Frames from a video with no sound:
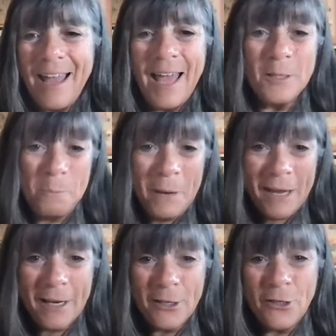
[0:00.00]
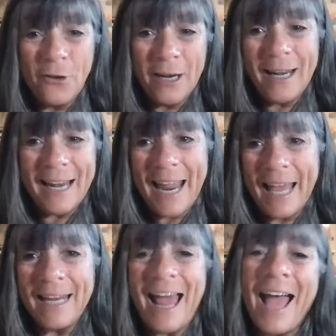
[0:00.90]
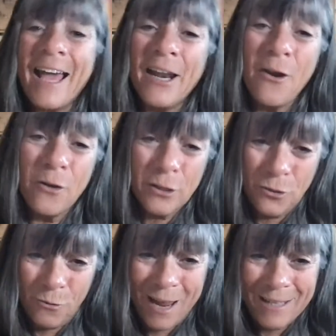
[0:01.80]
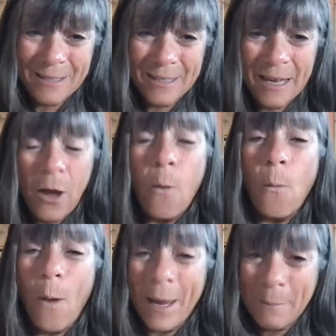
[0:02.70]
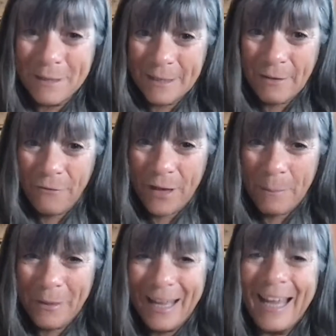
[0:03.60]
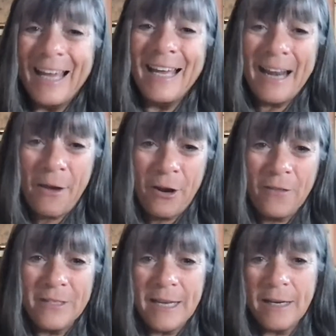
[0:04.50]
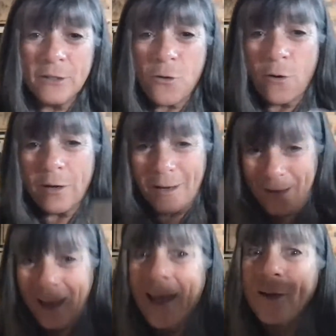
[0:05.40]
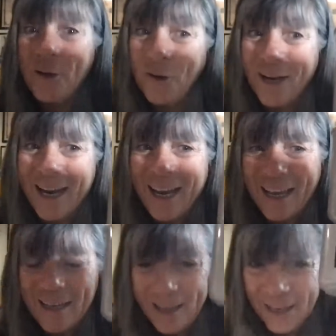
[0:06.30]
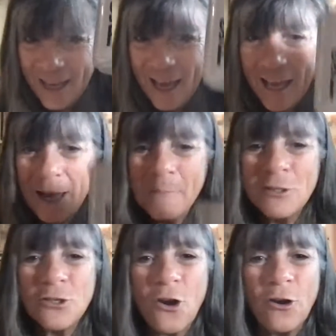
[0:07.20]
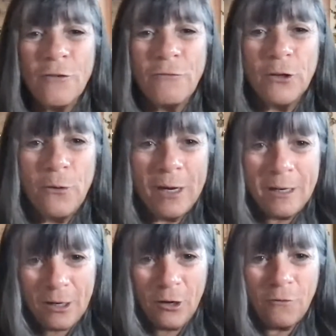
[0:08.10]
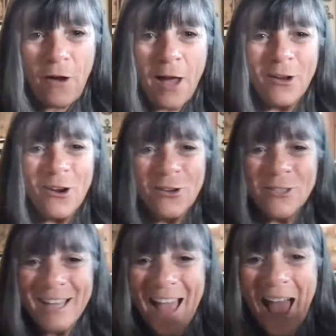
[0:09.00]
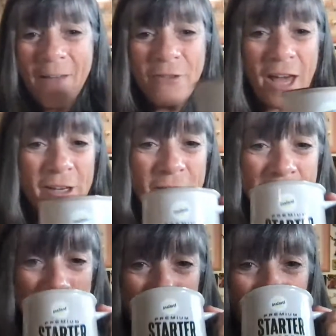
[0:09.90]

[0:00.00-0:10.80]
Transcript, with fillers: And speaking of doing it again, I got to go get dressed, wake myself up, and get out on the tennis court and do it again. I got my starter fluid. You've got yours. I've got a sip